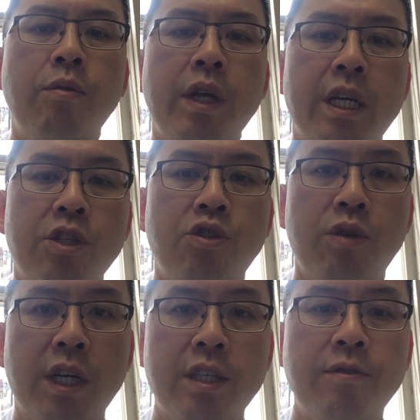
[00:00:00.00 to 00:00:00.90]

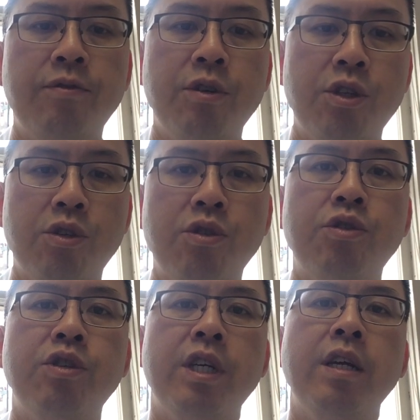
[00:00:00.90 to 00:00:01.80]
Reconstructive foot
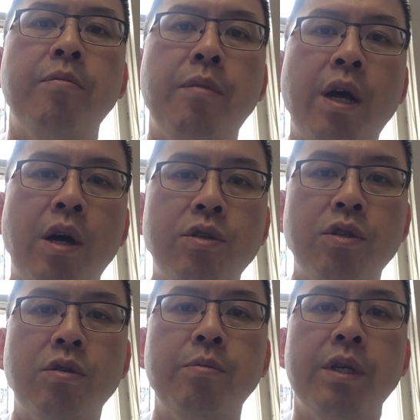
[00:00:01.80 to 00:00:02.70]
surgery may
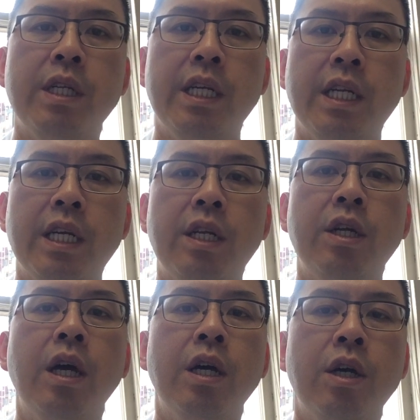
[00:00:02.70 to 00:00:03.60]
also be needed